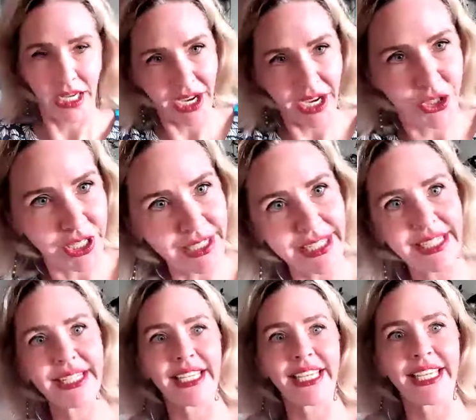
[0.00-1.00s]
I couldn't
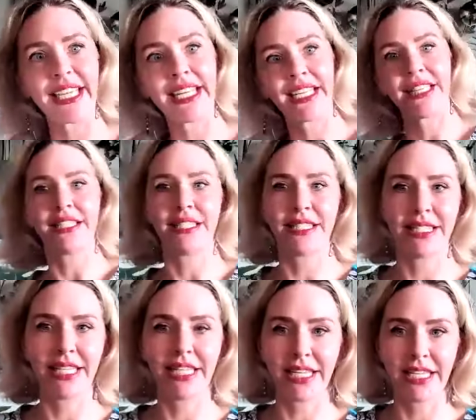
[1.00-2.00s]
get in the
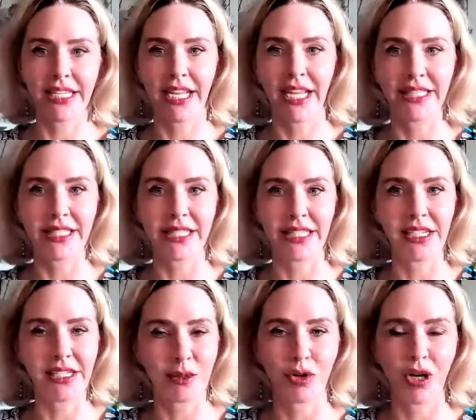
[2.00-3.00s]
seat and sit
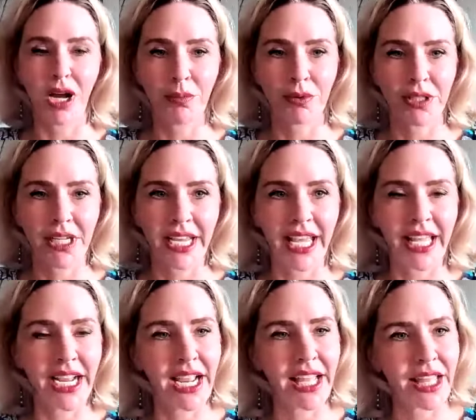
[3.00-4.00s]
in it properly. And
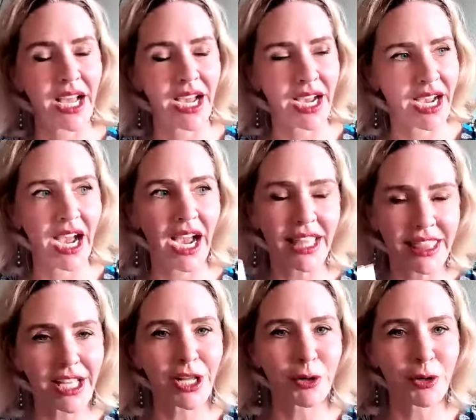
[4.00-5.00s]
I
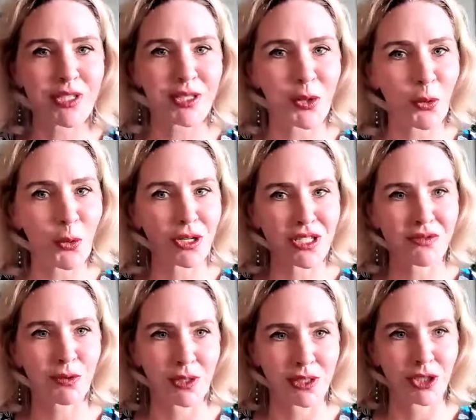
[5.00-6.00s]
thought it was the horse
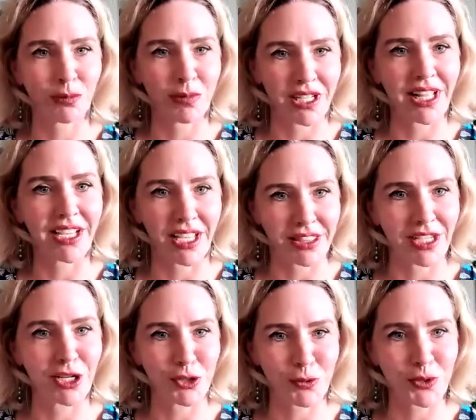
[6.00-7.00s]
for a little bit. Like I
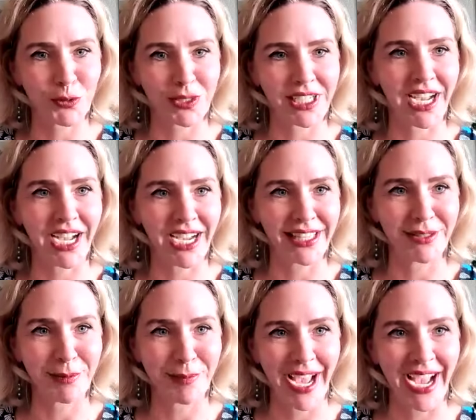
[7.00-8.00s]
thought she was really high in
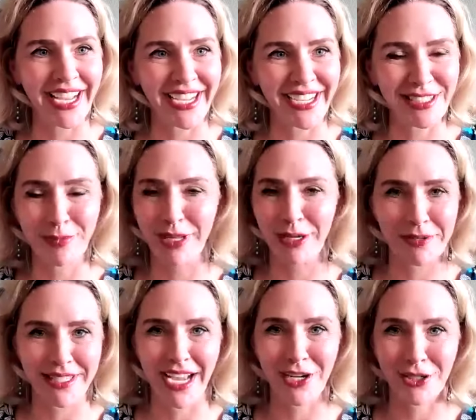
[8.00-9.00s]
the back end, but it
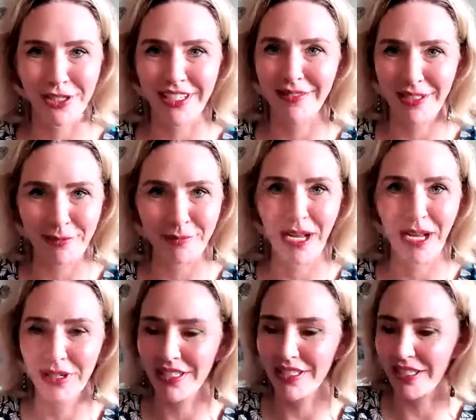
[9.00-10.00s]
was actually that my
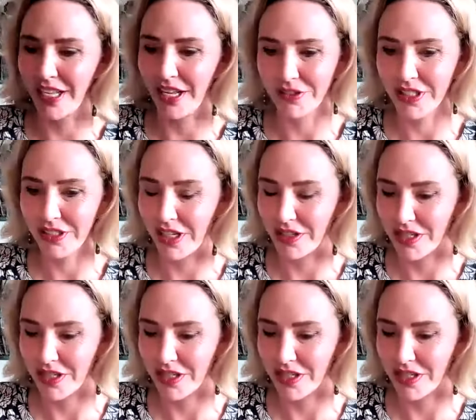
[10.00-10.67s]
butt did not fit in that